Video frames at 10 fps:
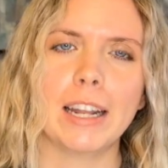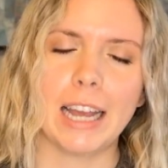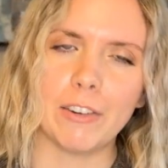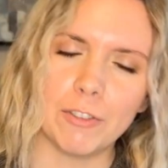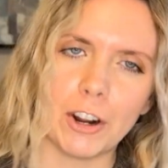
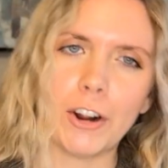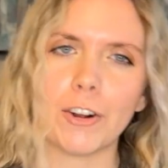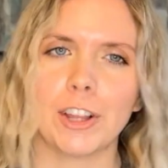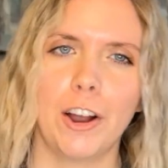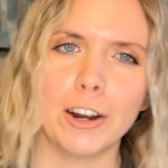like very
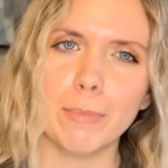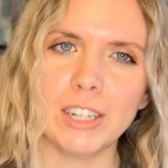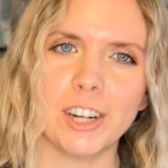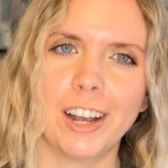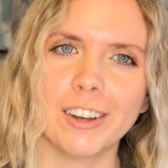early on in my
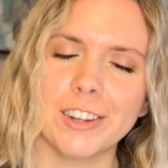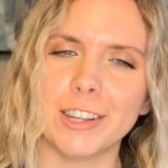childhood.